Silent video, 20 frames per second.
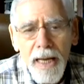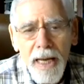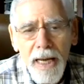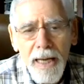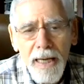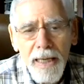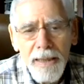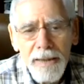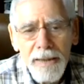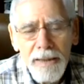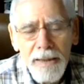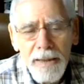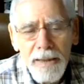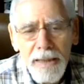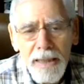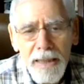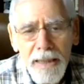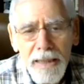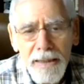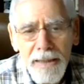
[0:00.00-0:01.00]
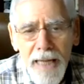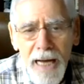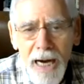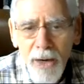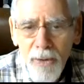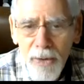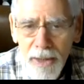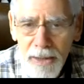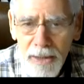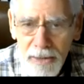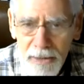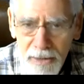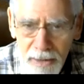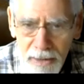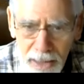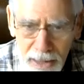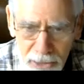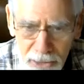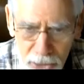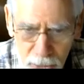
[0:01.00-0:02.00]
And now it
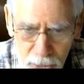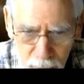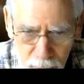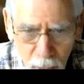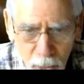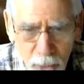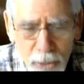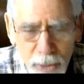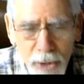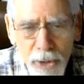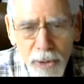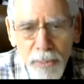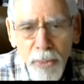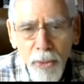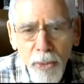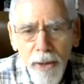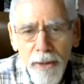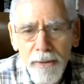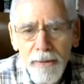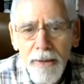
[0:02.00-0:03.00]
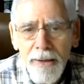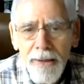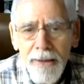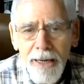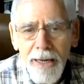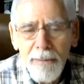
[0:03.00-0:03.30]
has grown to the point